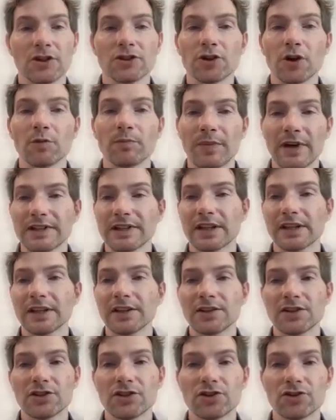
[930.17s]
so basically,
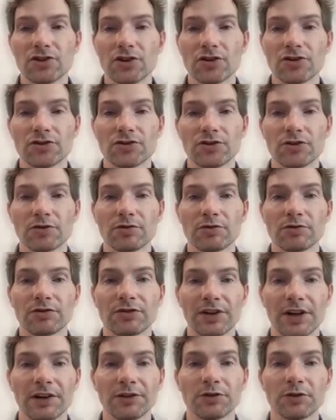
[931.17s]
this is just to
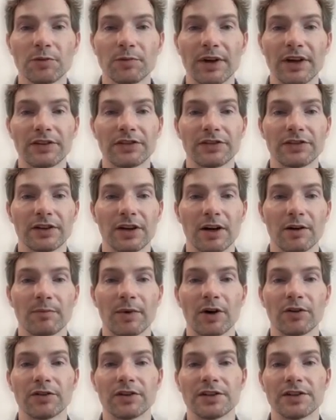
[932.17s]
tell you a bit
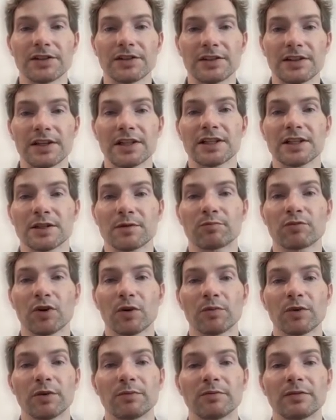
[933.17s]
about this sixth
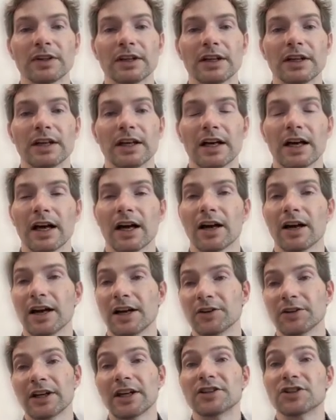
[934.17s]
problem,
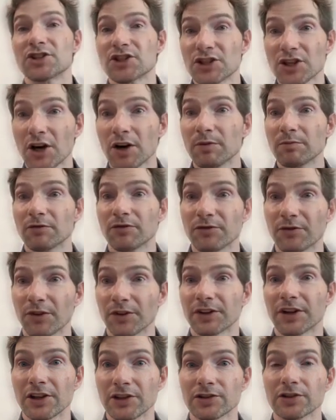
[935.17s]
and again, some
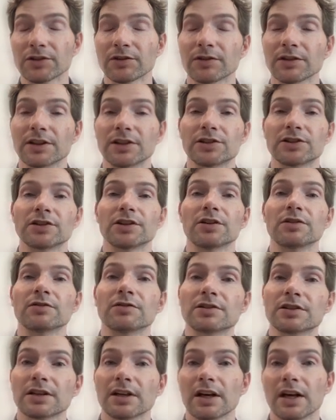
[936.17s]
foundational
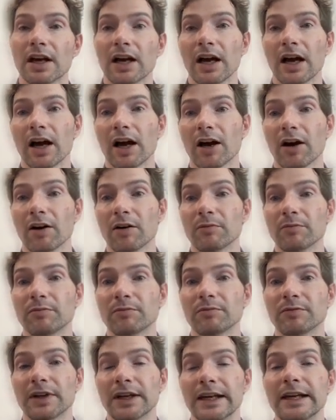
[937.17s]
issues
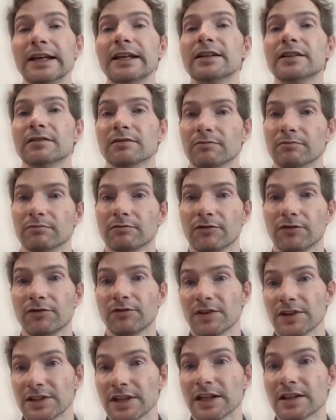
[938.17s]
in
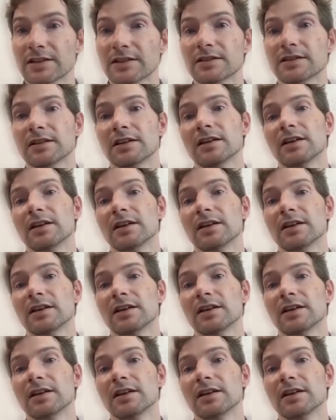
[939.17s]
physics,